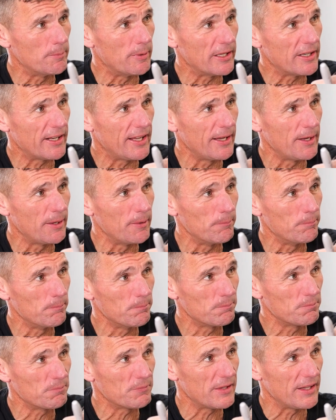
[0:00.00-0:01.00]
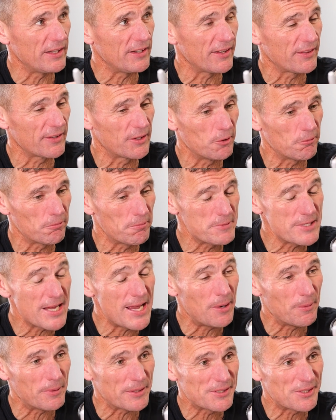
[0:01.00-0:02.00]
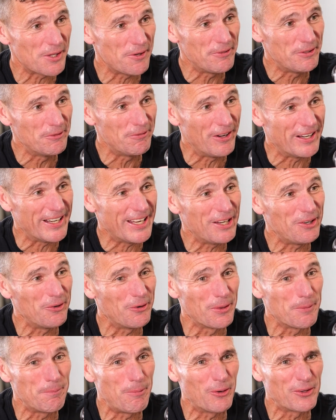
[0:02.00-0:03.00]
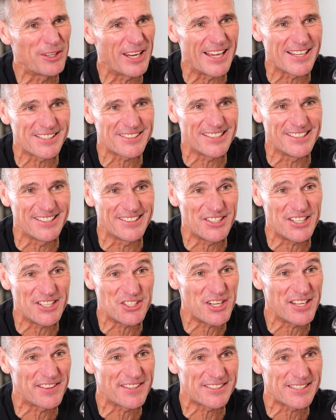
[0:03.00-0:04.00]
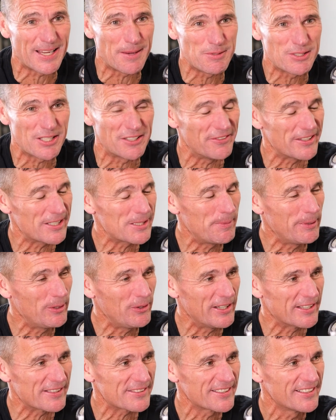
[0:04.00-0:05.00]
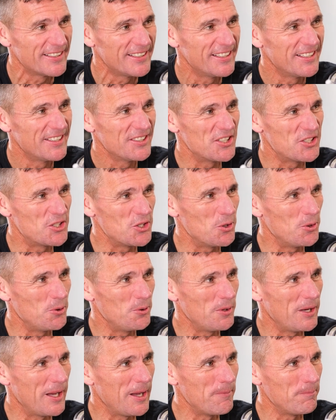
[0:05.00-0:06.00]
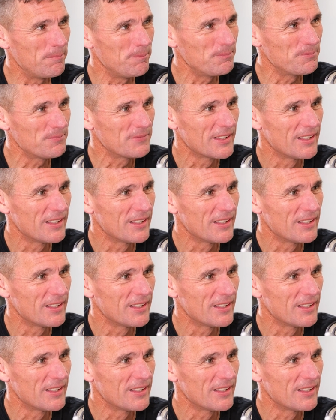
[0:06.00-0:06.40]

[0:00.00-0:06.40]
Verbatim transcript: but another girl from Tawa, Sophie Devine, had her on the podcast, and she had the same sort of experience. Did you...